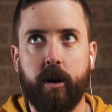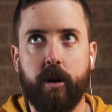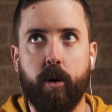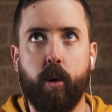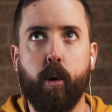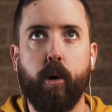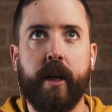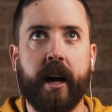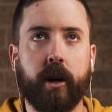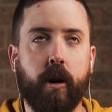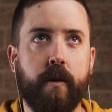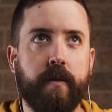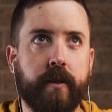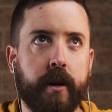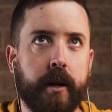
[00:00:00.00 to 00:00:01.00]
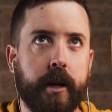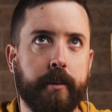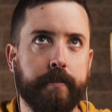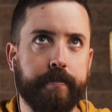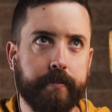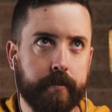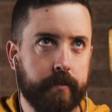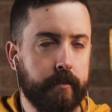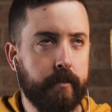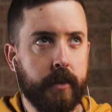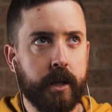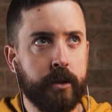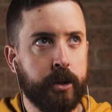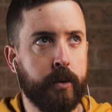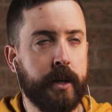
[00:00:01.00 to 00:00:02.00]
all that confident in
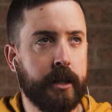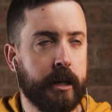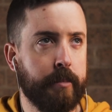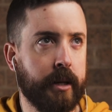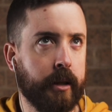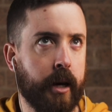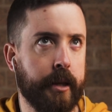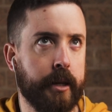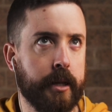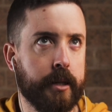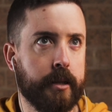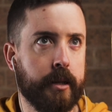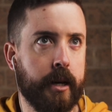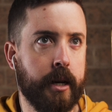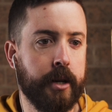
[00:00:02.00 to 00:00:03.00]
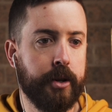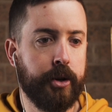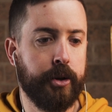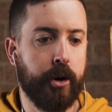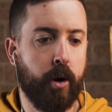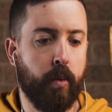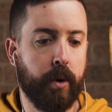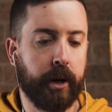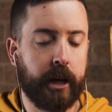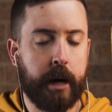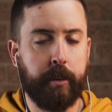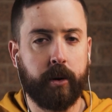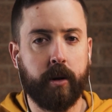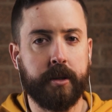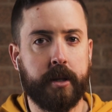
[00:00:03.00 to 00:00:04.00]
doing something like this, and you don't want to come
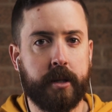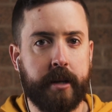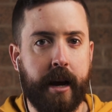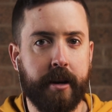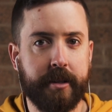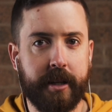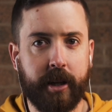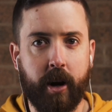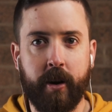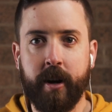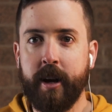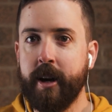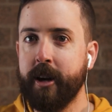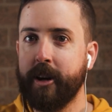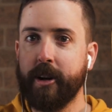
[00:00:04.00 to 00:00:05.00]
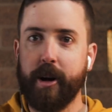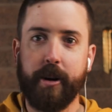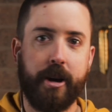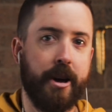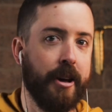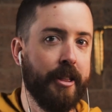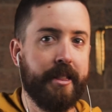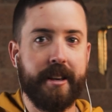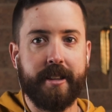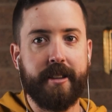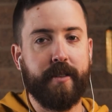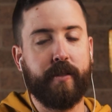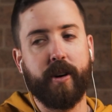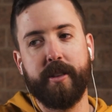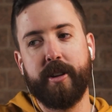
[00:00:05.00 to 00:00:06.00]
across as salesy, you go,
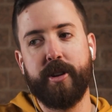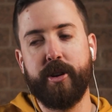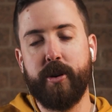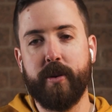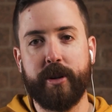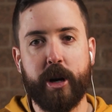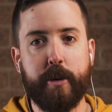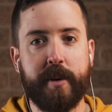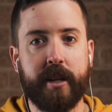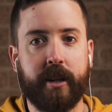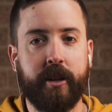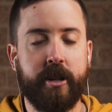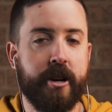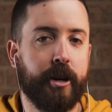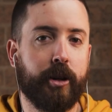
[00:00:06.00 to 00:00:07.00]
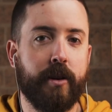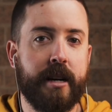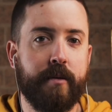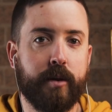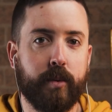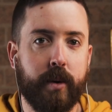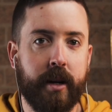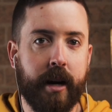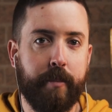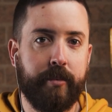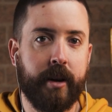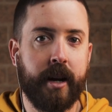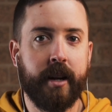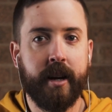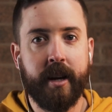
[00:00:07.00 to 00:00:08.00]
you've got the new Adobe, Creative Suite
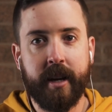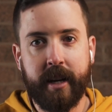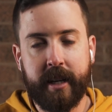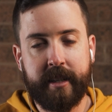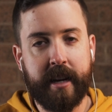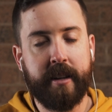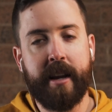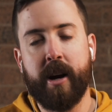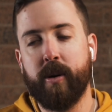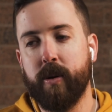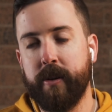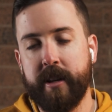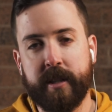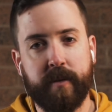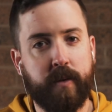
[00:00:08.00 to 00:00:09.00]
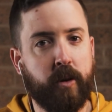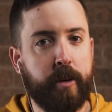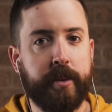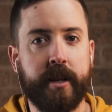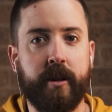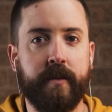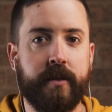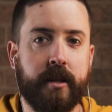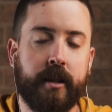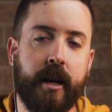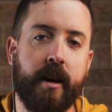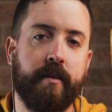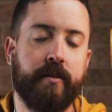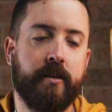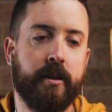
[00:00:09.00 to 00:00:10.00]
update, it's out now, or there's a 40% off
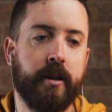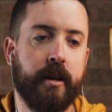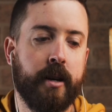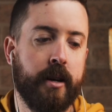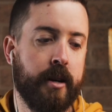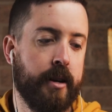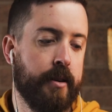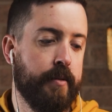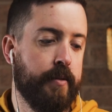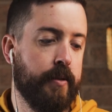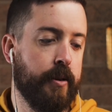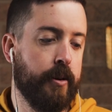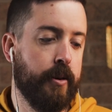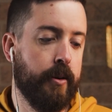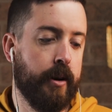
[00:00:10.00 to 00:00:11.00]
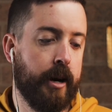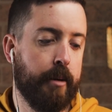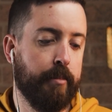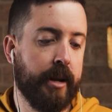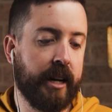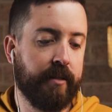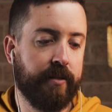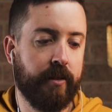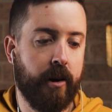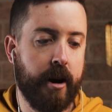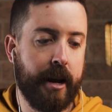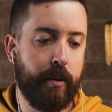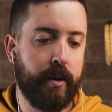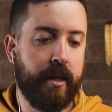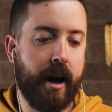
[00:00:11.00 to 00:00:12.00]
discount for Black
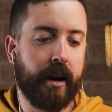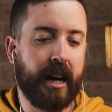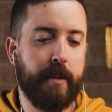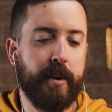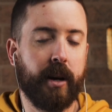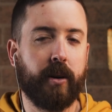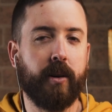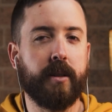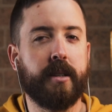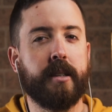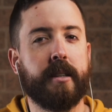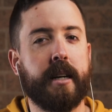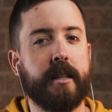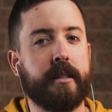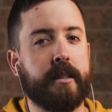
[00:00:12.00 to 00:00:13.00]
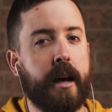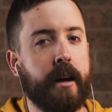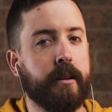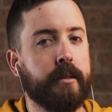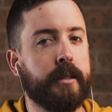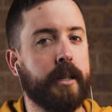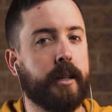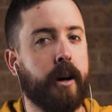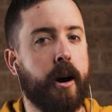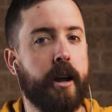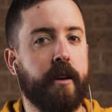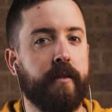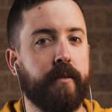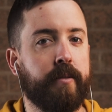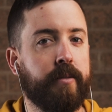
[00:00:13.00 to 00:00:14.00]
Friday, without coming across as that salesy kind
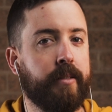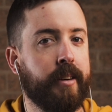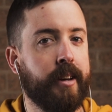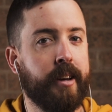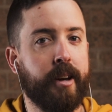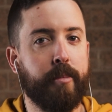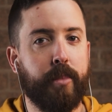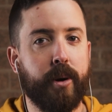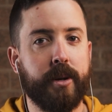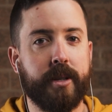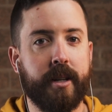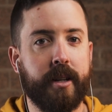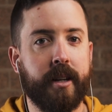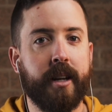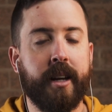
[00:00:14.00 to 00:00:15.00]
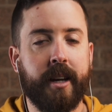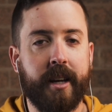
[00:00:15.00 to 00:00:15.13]
of person.